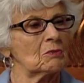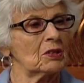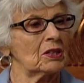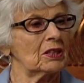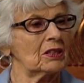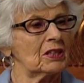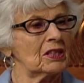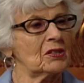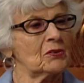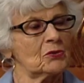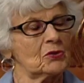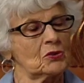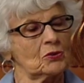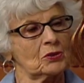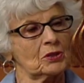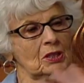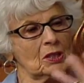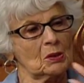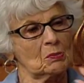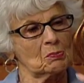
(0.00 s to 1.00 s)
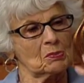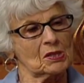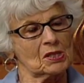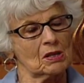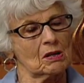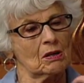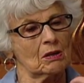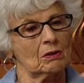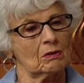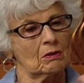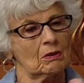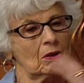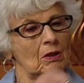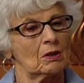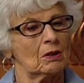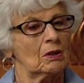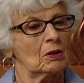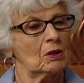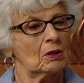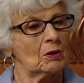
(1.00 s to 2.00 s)
It gives you tips on
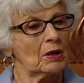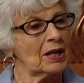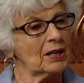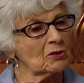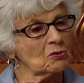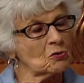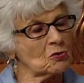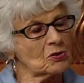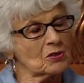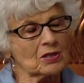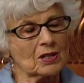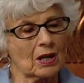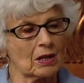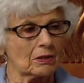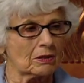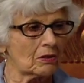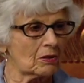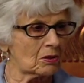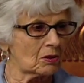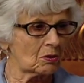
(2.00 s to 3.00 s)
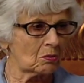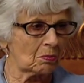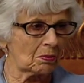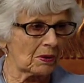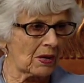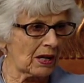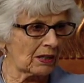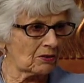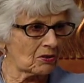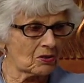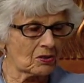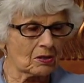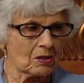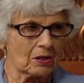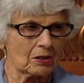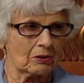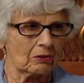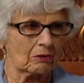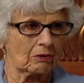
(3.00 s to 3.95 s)
exercises to practice on